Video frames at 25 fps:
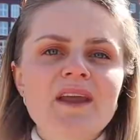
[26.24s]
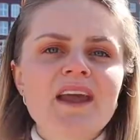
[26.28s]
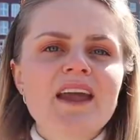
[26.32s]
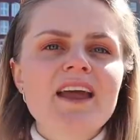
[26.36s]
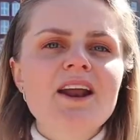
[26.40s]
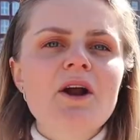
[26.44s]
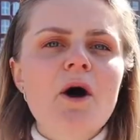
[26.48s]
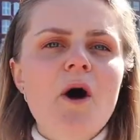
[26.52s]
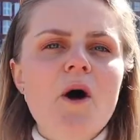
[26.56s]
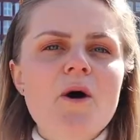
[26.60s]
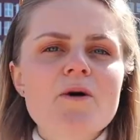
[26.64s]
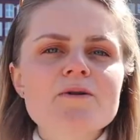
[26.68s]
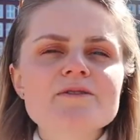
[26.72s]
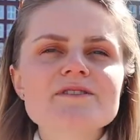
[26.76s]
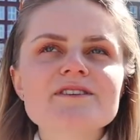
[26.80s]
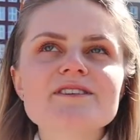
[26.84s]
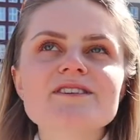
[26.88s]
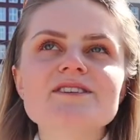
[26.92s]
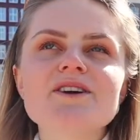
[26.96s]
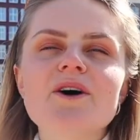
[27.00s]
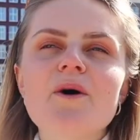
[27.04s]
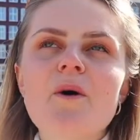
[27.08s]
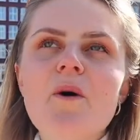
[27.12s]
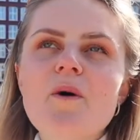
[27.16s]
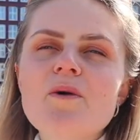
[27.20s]
It
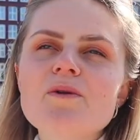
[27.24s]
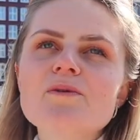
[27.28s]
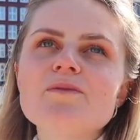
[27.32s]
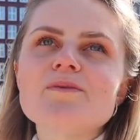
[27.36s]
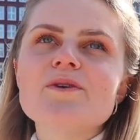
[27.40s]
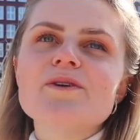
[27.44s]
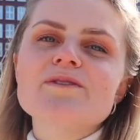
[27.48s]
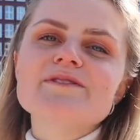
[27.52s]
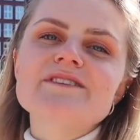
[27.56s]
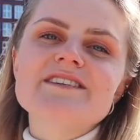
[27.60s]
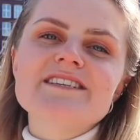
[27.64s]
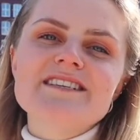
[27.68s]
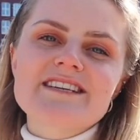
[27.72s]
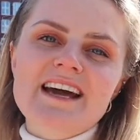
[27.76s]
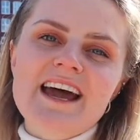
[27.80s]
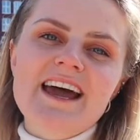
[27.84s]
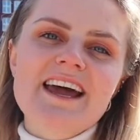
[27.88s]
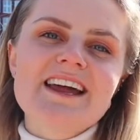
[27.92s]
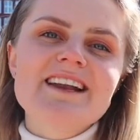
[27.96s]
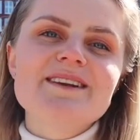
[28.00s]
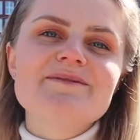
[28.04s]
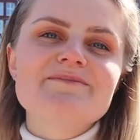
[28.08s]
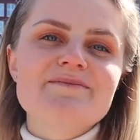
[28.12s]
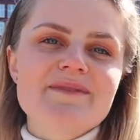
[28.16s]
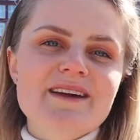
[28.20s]
hosts almost
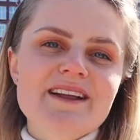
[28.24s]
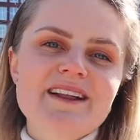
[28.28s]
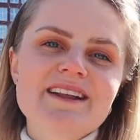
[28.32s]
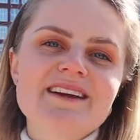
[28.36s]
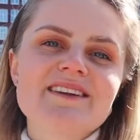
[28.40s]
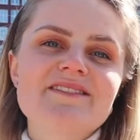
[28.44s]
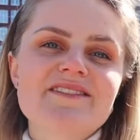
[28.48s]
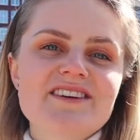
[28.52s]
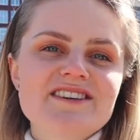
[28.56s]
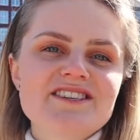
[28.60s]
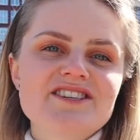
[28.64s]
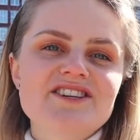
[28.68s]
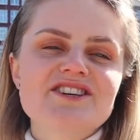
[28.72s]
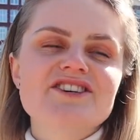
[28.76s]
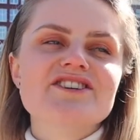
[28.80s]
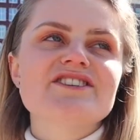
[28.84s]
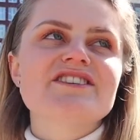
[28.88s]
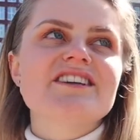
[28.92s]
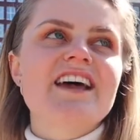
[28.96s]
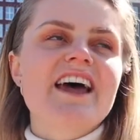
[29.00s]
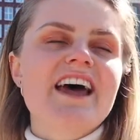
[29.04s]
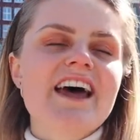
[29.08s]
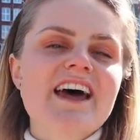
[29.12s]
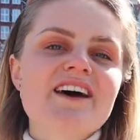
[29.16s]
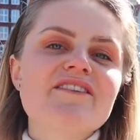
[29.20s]
10 million visitors
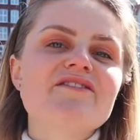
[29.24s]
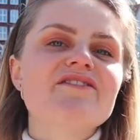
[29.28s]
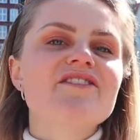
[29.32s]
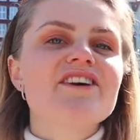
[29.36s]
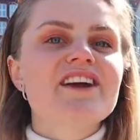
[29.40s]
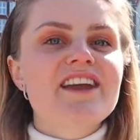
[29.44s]
every